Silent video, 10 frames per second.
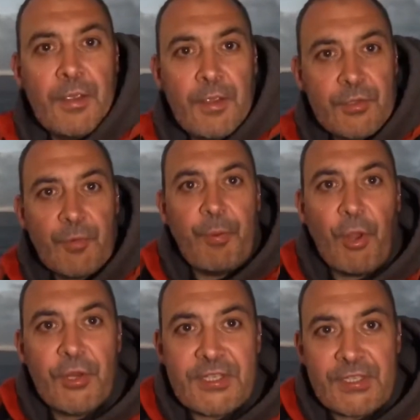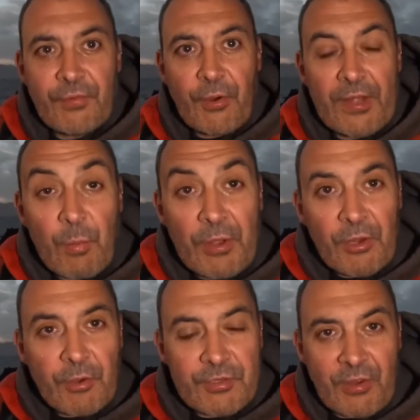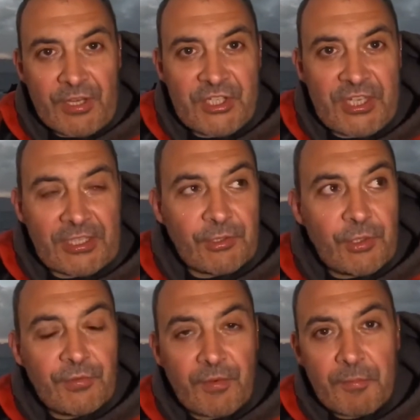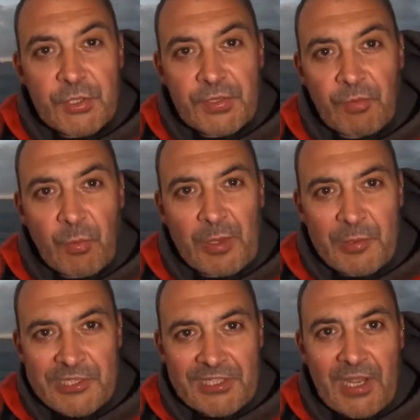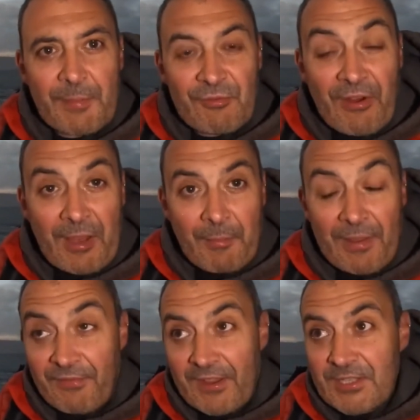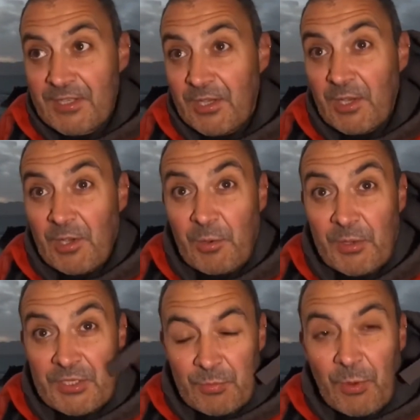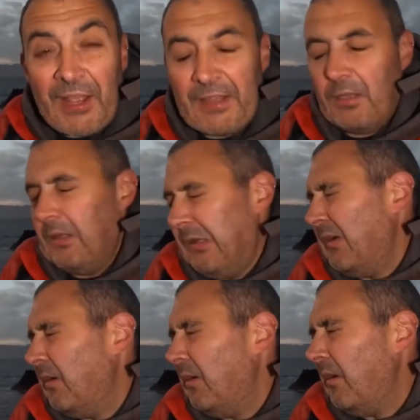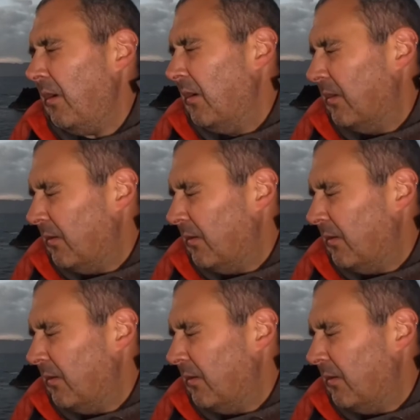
So apologies for any wind noise, trying to shelter you from most of the wind which is coming right in my face, which is why, oh,